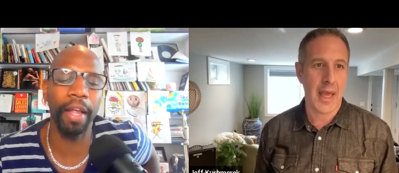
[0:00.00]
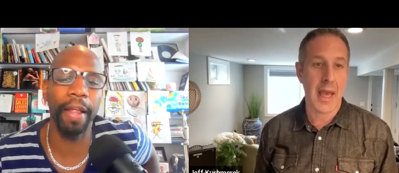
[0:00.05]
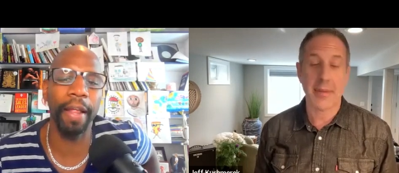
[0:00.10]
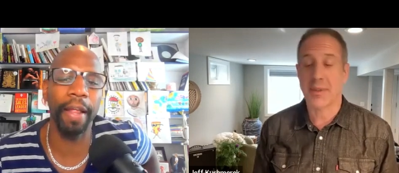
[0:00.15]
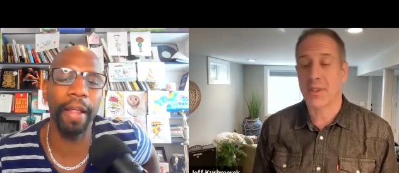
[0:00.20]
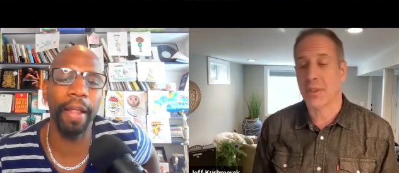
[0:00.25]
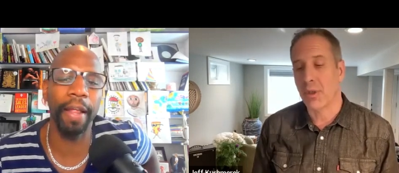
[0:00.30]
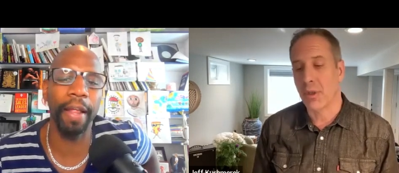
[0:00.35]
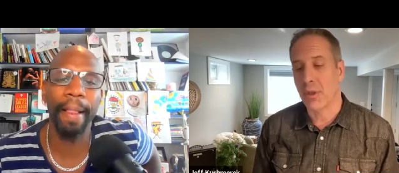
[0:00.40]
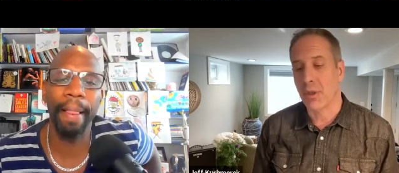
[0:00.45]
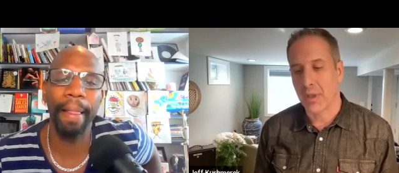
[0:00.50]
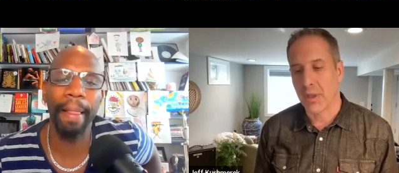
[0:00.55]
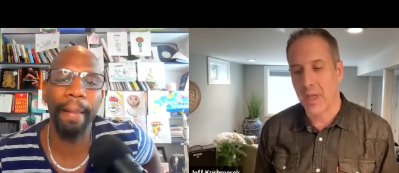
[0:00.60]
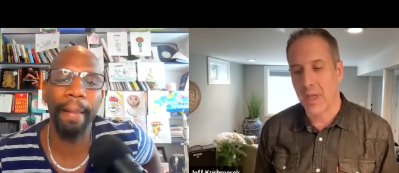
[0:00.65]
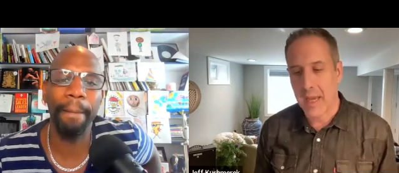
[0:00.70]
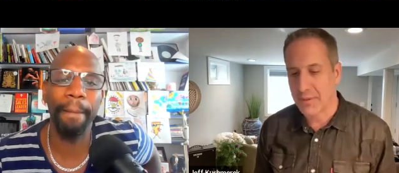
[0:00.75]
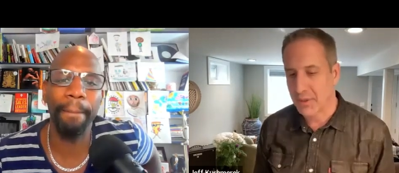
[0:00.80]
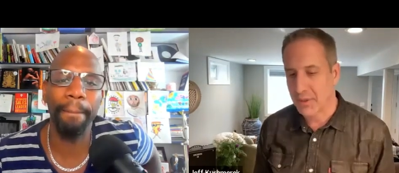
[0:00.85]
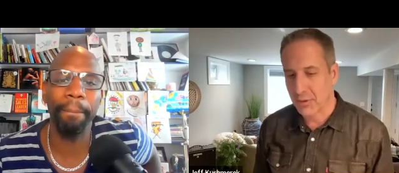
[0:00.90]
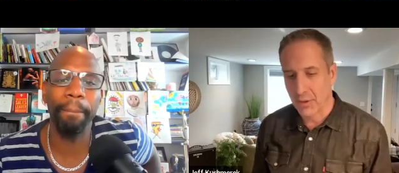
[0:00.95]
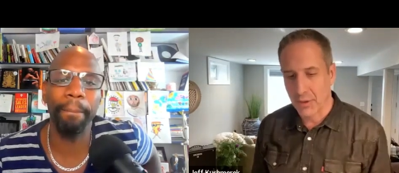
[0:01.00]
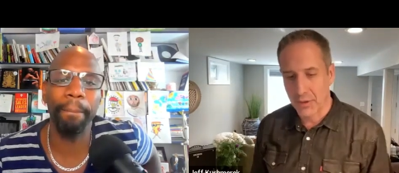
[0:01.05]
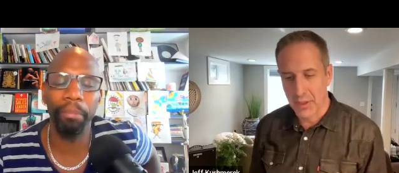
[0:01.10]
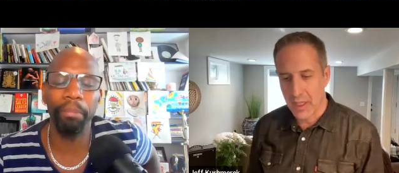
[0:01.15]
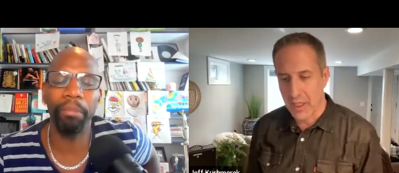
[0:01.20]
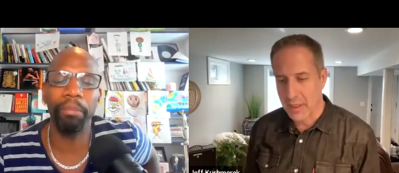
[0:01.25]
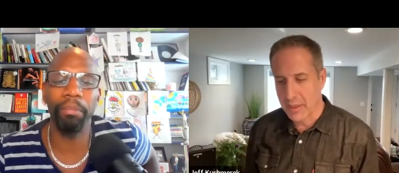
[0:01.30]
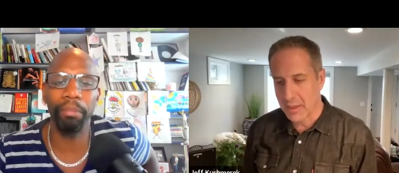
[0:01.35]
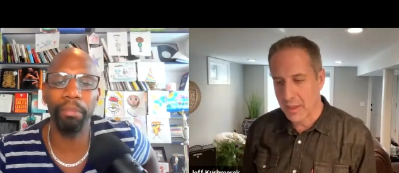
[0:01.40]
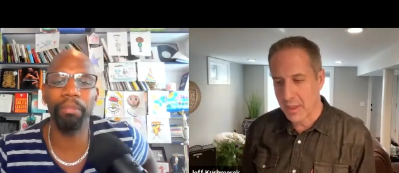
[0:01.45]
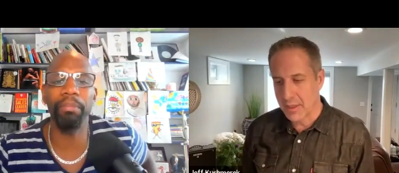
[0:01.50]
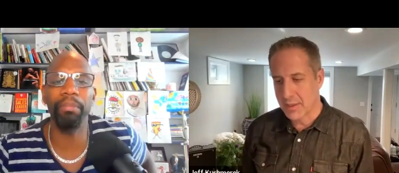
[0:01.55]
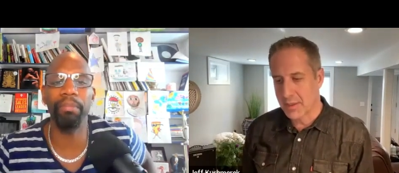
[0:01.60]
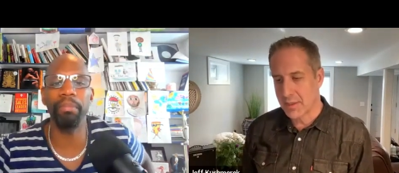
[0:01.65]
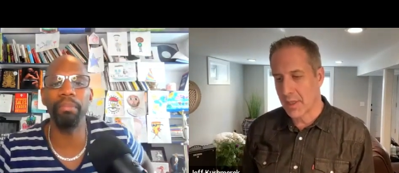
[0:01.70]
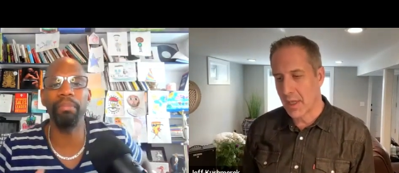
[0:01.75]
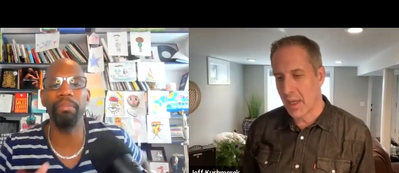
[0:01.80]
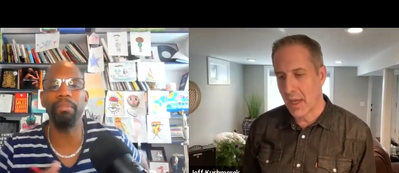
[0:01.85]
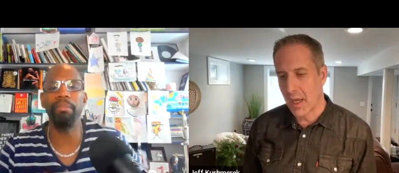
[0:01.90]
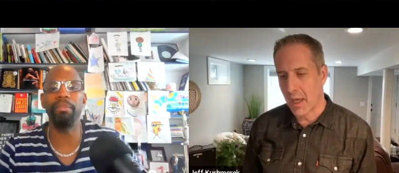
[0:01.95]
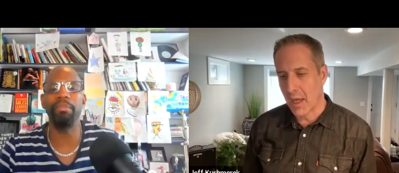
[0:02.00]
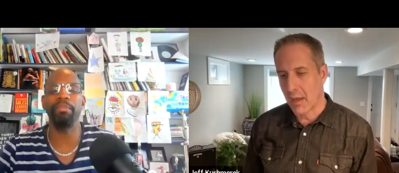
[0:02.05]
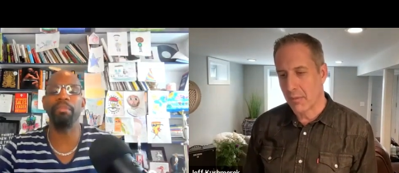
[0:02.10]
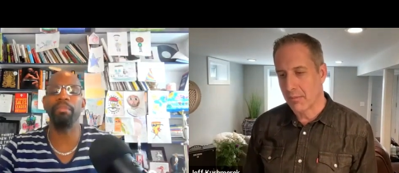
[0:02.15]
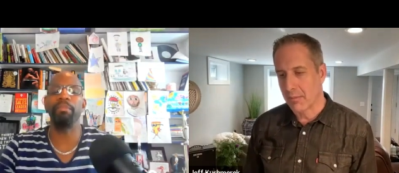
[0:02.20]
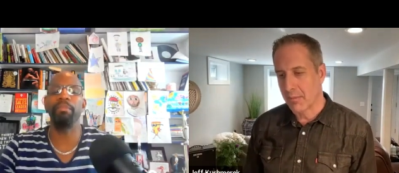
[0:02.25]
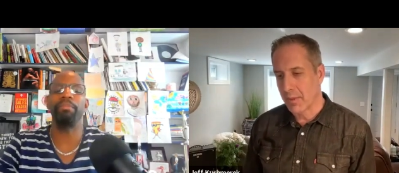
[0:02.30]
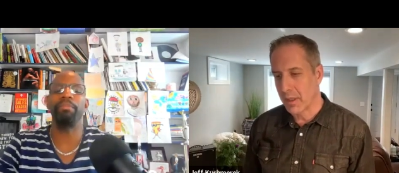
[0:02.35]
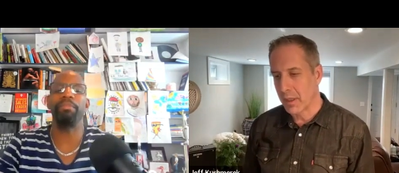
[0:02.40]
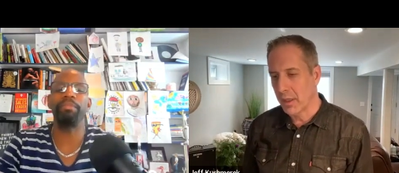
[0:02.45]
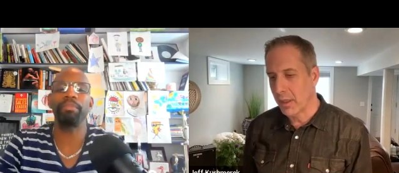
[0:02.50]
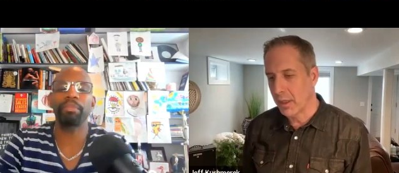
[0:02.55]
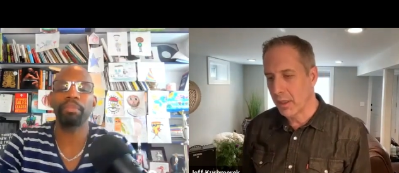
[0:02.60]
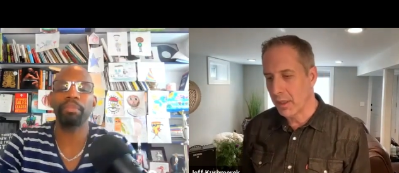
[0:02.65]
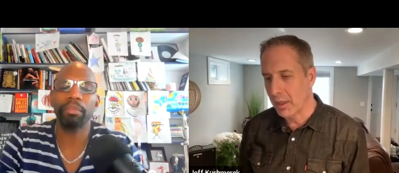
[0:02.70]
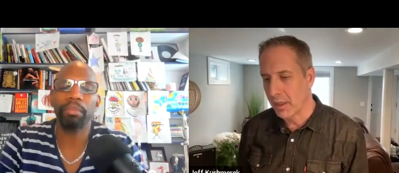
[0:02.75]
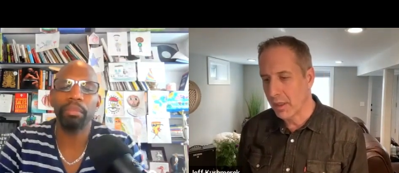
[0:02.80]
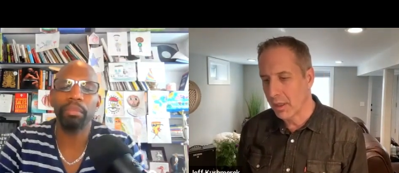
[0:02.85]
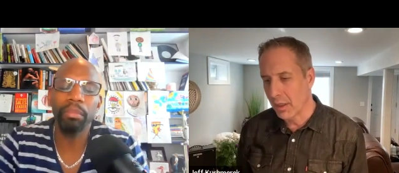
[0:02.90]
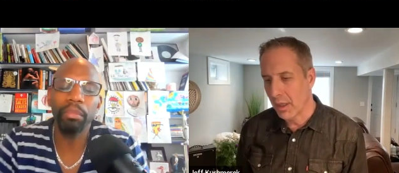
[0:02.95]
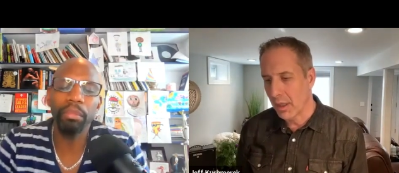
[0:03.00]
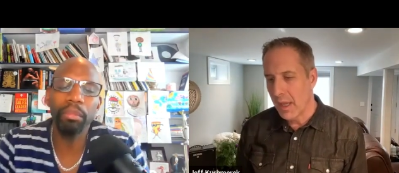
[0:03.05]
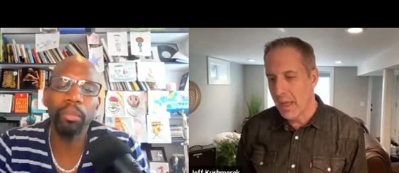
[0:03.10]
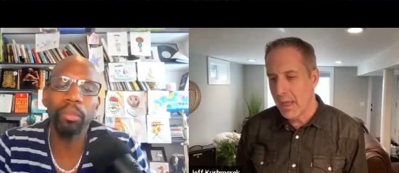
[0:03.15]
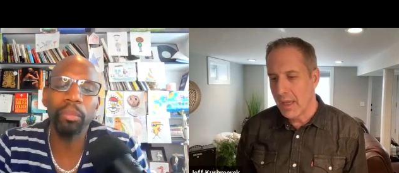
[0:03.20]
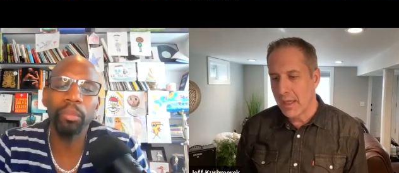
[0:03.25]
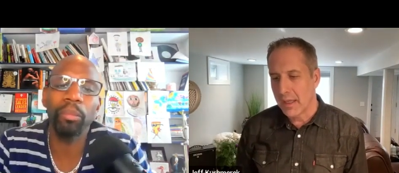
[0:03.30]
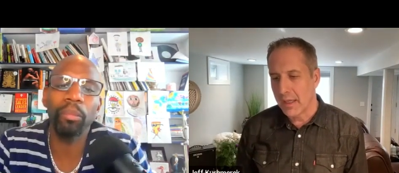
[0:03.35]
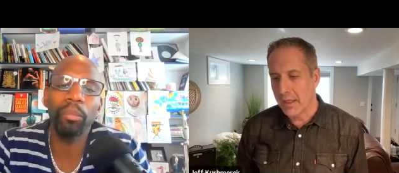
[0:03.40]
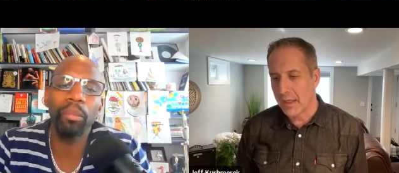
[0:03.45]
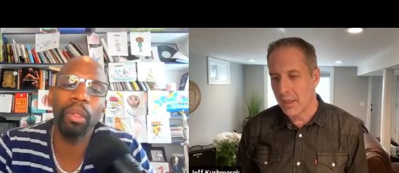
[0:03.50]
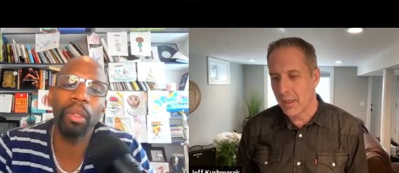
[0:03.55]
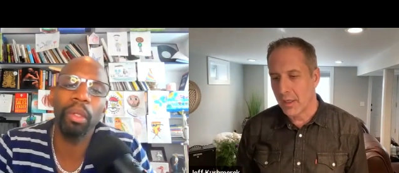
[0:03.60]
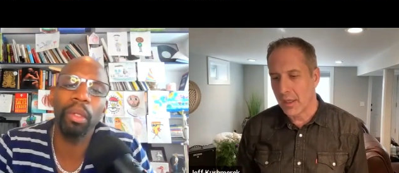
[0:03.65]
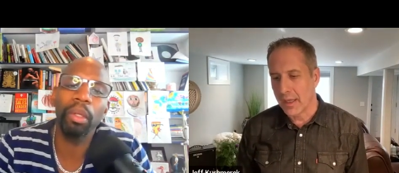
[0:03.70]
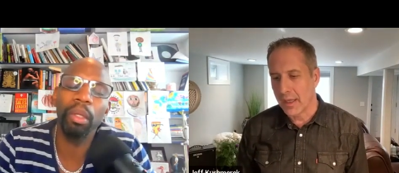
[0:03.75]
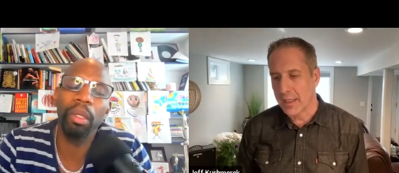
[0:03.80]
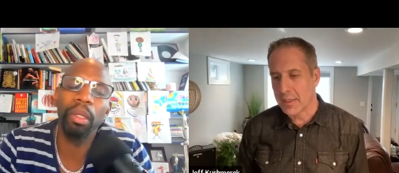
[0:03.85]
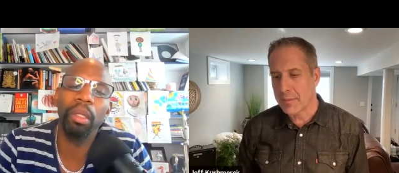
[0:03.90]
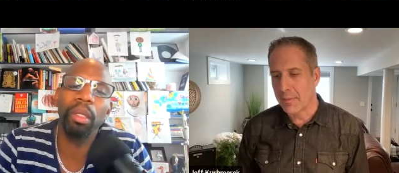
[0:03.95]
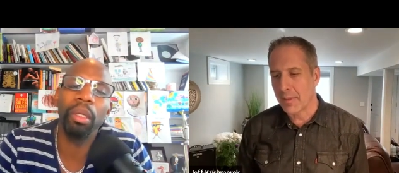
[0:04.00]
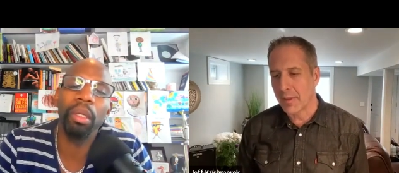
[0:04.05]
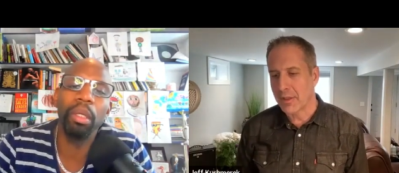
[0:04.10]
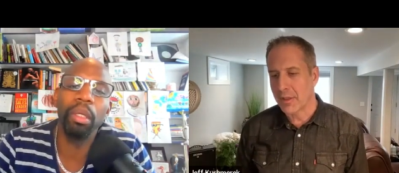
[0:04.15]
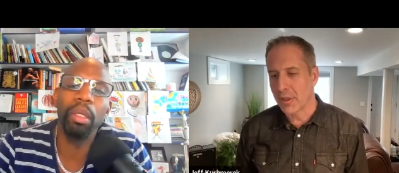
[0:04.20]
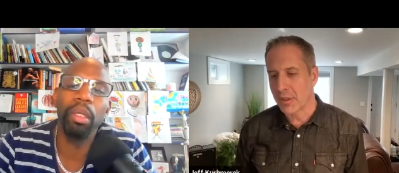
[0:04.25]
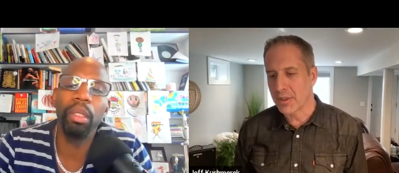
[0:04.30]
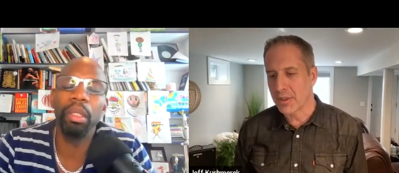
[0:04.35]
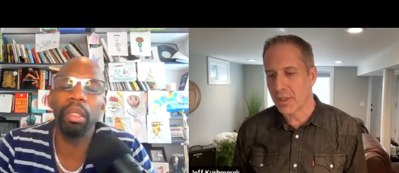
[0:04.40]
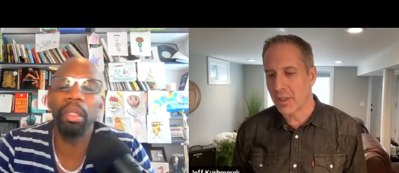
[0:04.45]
Speaker 1: absolutely, right? absolutely. It, it's um, it, it, there's